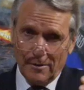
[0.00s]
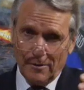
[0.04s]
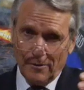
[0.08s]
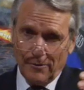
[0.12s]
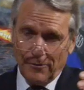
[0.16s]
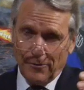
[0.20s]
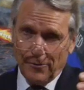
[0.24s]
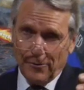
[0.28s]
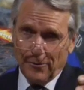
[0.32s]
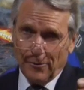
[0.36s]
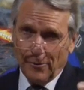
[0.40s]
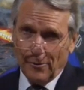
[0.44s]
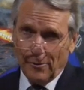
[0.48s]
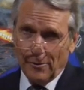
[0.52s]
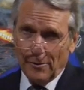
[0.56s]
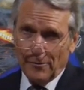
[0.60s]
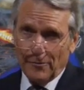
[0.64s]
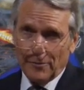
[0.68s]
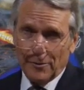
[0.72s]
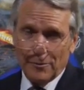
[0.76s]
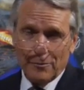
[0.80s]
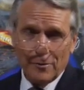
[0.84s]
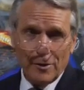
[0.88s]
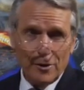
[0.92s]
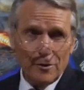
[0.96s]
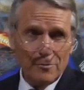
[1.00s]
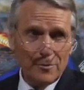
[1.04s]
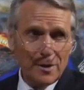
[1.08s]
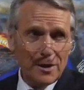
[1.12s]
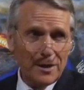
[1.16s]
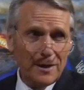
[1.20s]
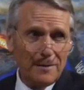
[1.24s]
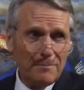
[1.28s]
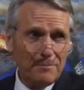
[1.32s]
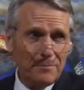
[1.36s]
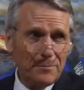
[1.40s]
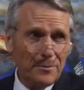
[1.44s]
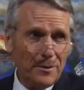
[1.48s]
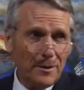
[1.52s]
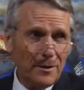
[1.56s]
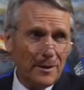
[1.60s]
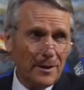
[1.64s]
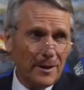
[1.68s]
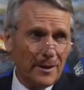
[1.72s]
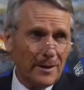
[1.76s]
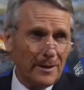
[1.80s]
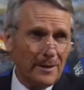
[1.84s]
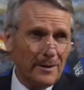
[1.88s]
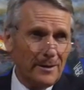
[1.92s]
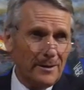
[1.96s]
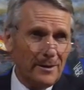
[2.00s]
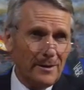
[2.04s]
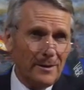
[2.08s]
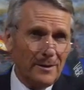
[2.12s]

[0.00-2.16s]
the fall of the Roman Empire,